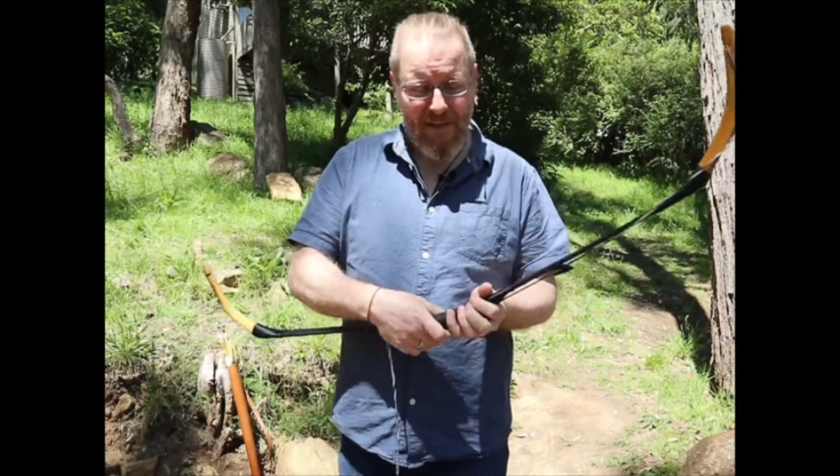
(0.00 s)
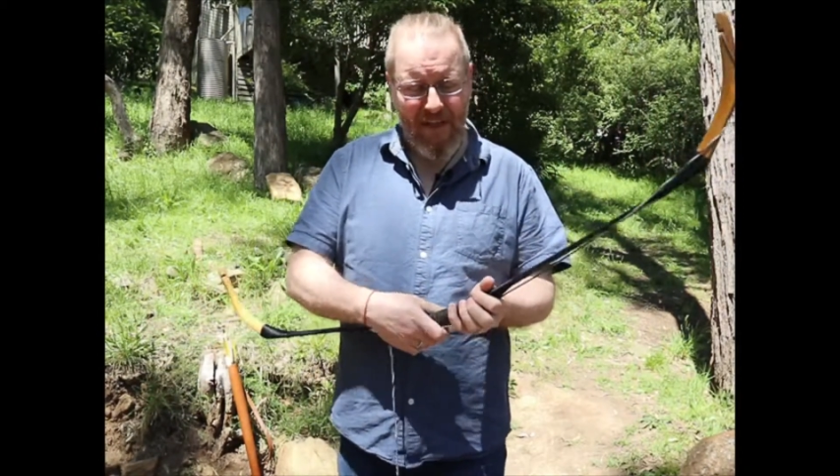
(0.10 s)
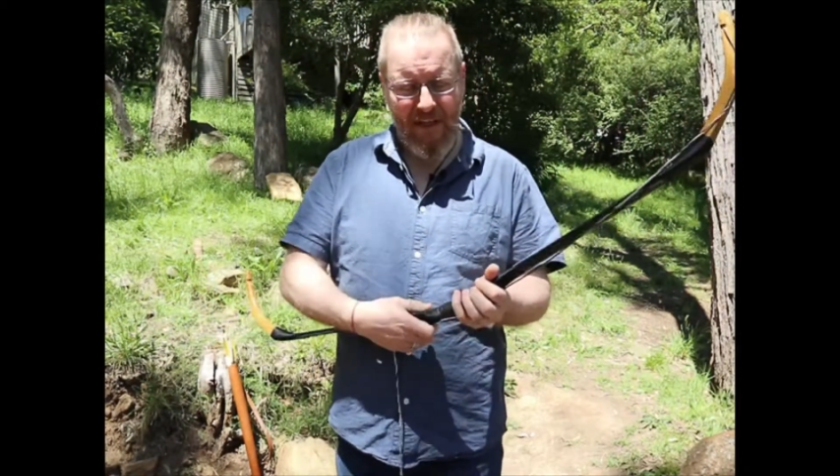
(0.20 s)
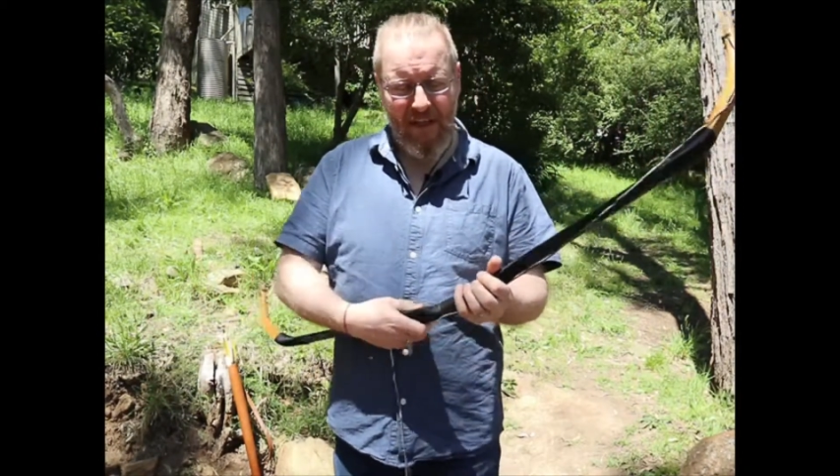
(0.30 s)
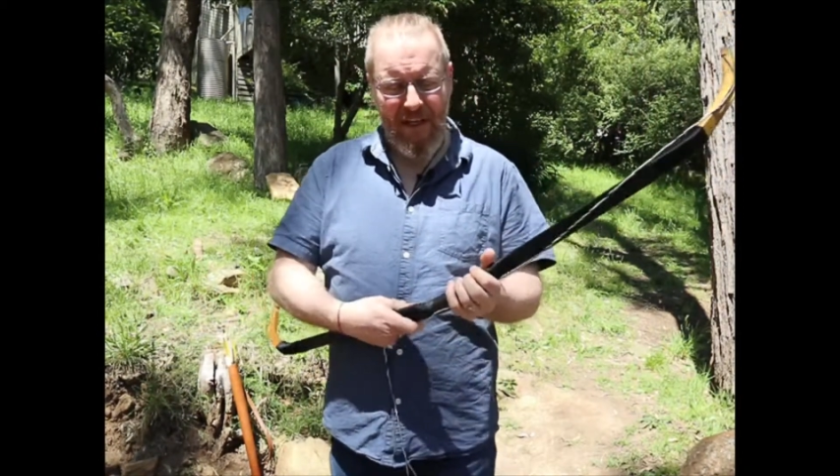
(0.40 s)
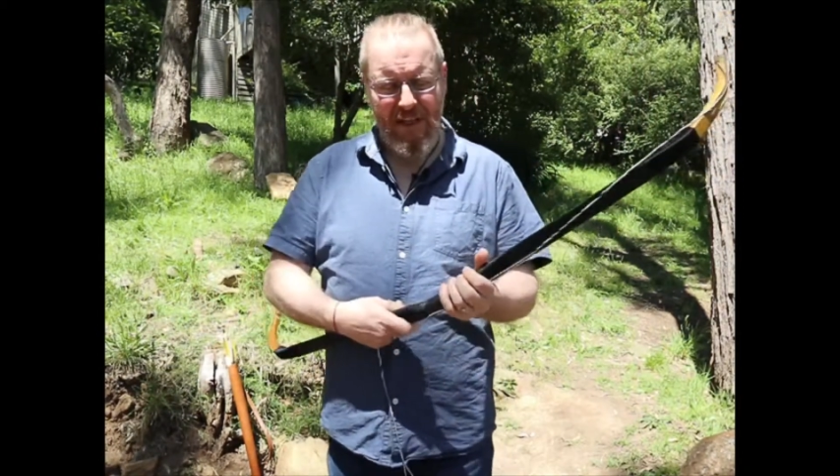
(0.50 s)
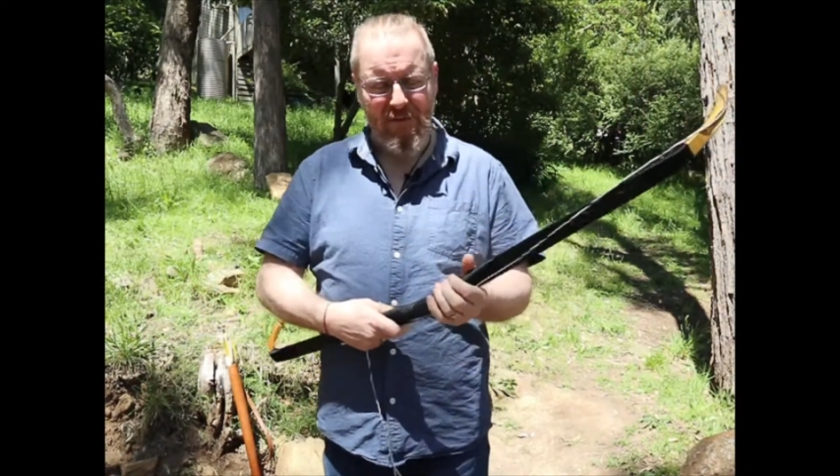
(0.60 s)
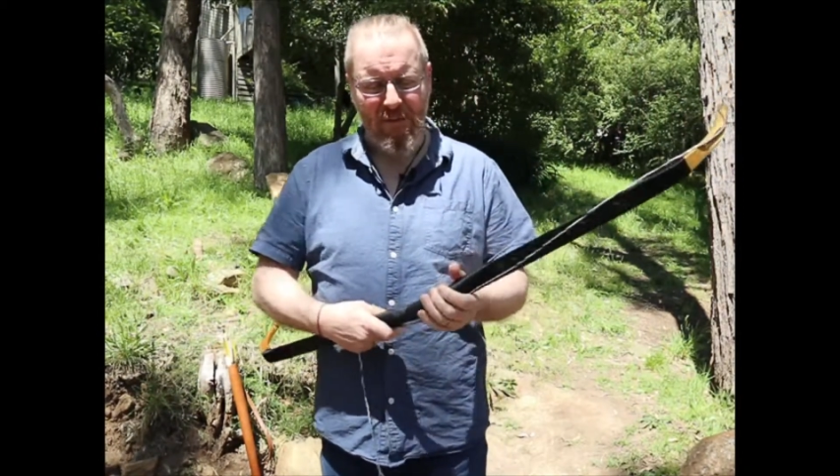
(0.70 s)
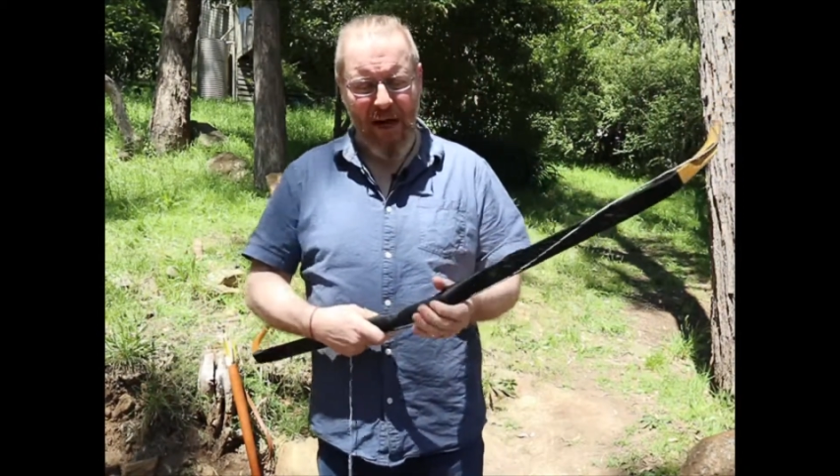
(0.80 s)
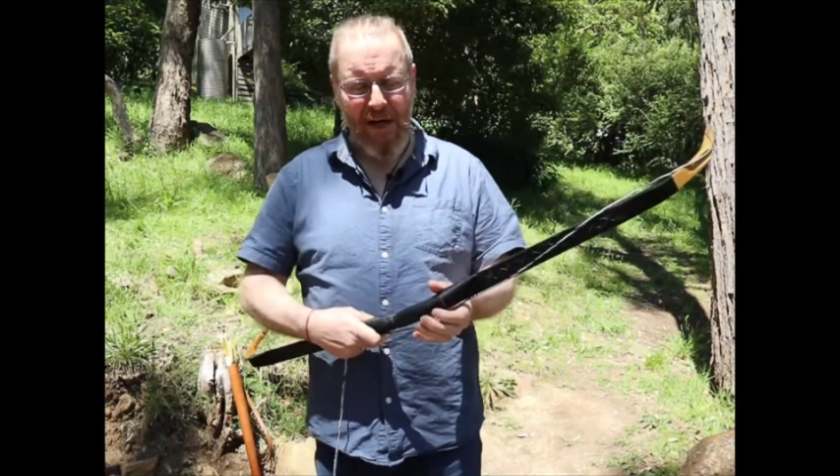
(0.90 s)
It's
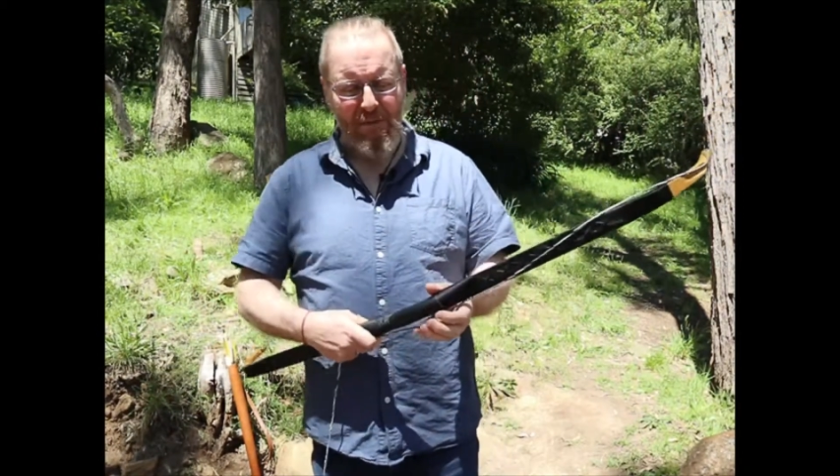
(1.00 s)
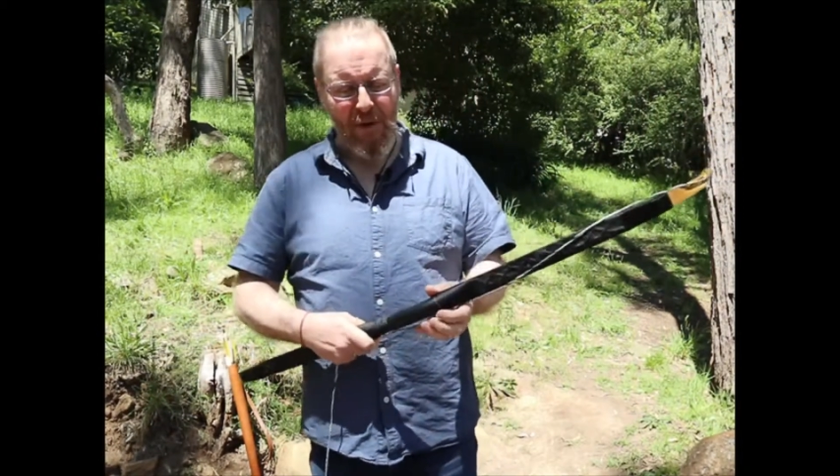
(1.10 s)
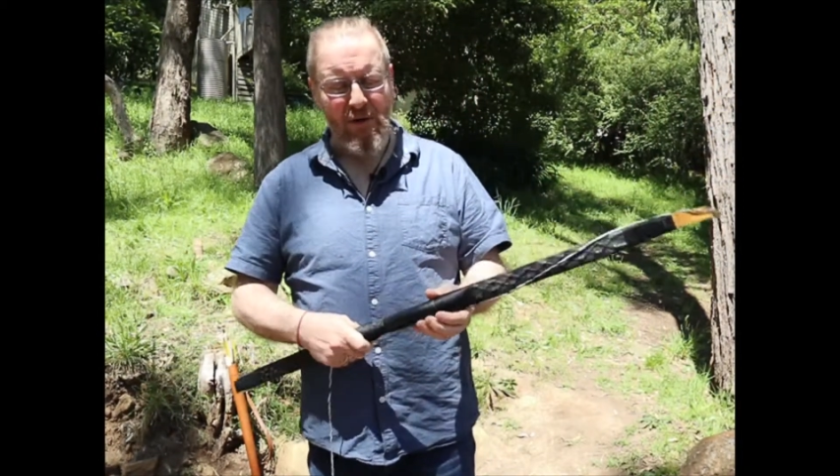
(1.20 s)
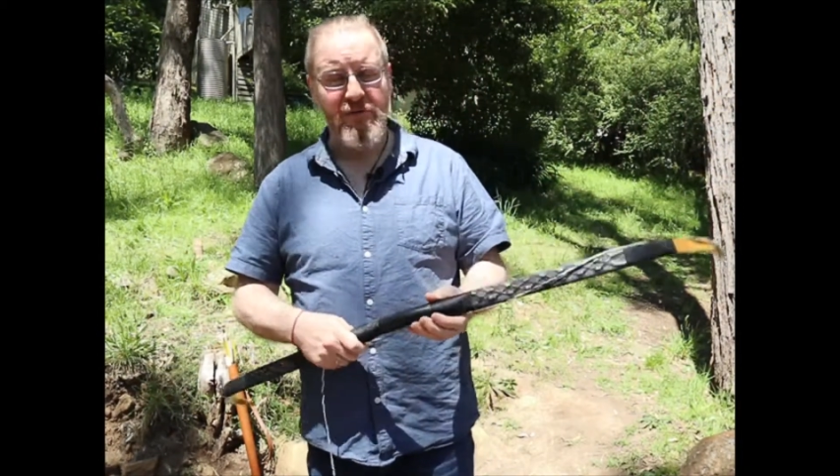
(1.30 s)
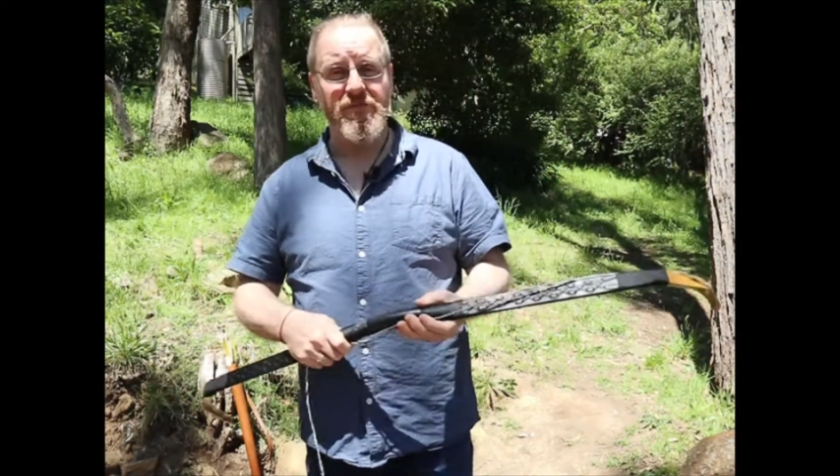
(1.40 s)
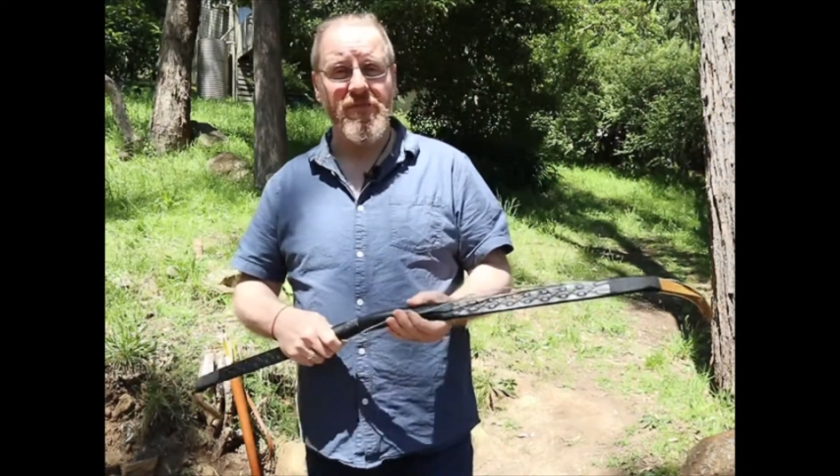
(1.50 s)
from Alibo.